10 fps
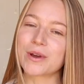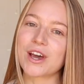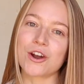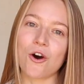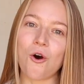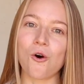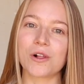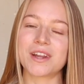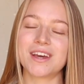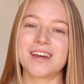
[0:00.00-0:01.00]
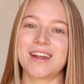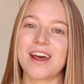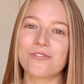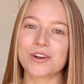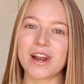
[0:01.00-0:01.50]
we cut a hole in it, and
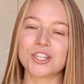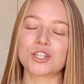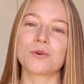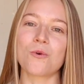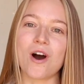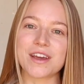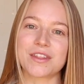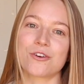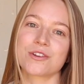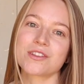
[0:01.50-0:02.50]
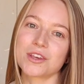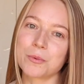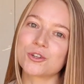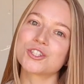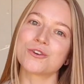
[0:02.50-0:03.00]
every night she would walk in there to
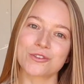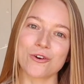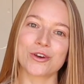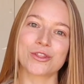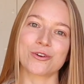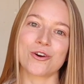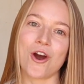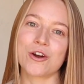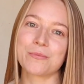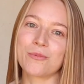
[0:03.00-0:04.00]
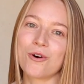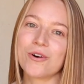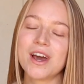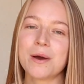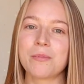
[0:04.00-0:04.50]
sleep when she was going through her hard
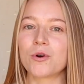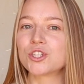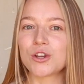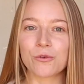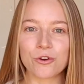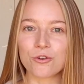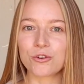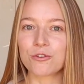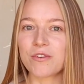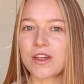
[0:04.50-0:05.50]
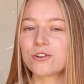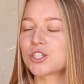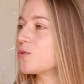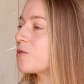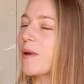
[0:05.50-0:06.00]
molt. But once she regrew her new feathers,
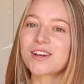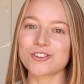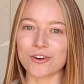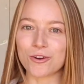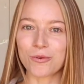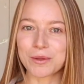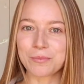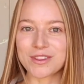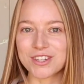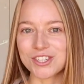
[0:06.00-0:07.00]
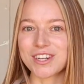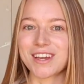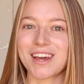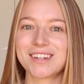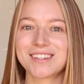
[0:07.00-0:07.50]
she was back to her queen position
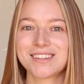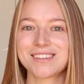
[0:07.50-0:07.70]
again.